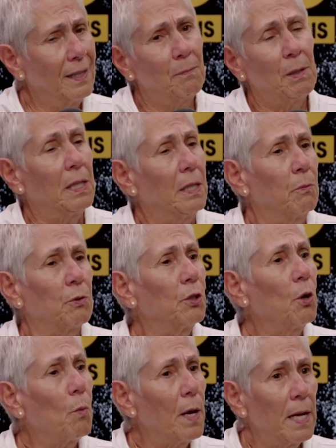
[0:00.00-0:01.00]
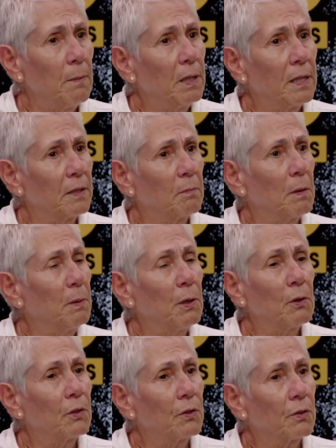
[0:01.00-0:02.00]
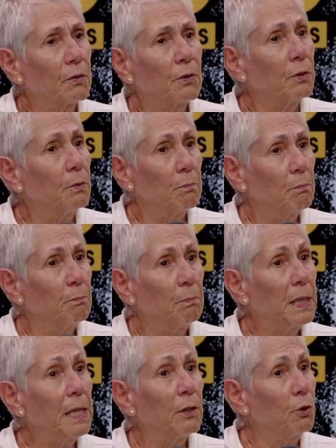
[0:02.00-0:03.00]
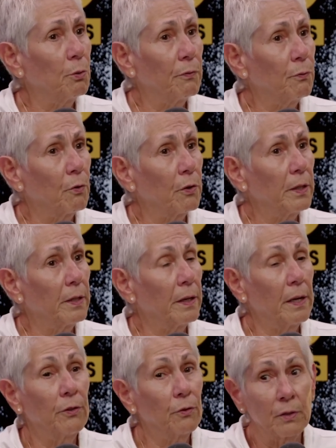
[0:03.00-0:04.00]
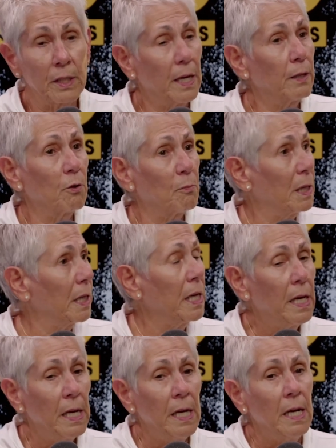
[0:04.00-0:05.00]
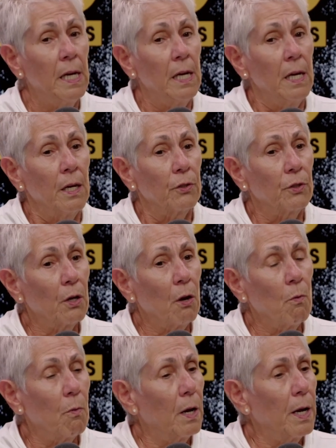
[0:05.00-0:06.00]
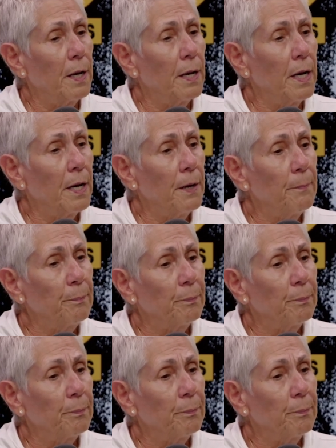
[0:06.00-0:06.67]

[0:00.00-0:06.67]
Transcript: I mean, there was no way because my parents couldn't begin to afford it, and I certainly had no money. So um,